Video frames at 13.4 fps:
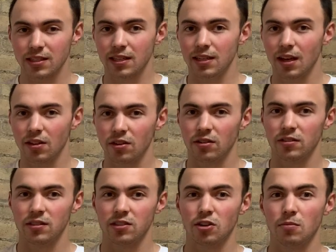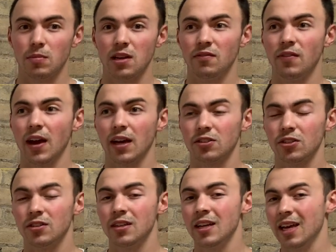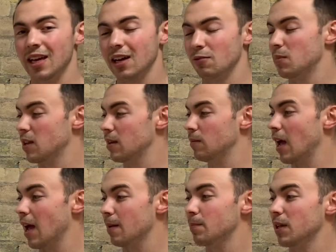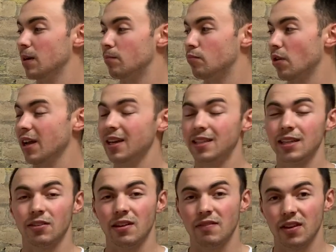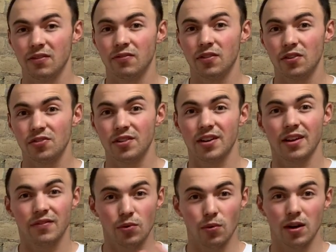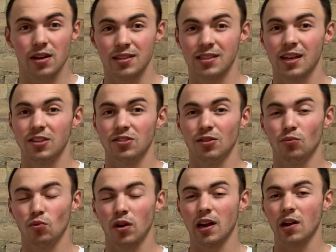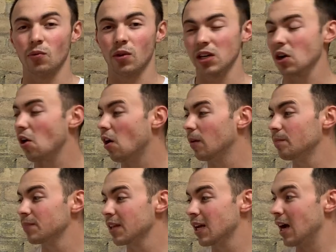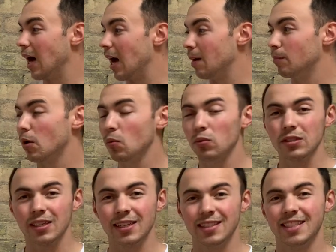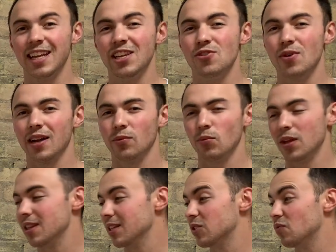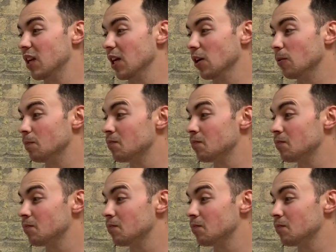another determining factor, and I would be happy to break it down even further if you wanted to schedule a one-on-one call, but we'll continue on with this video.